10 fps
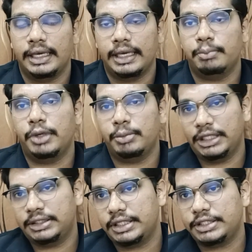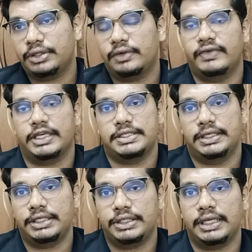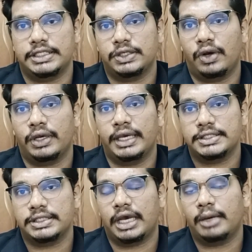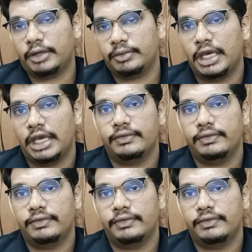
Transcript: implementation of vaccination as long as come up